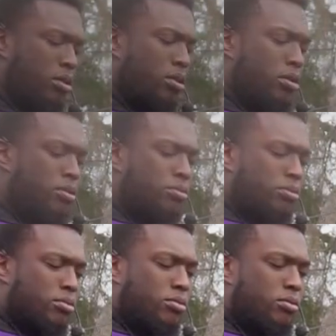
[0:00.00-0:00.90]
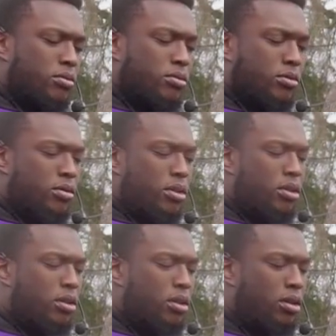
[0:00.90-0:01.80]

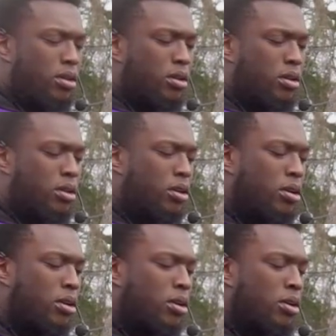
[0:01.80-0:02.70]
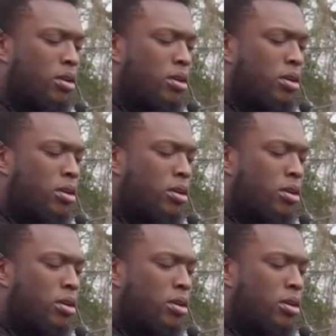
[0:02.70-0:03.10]
[no speech]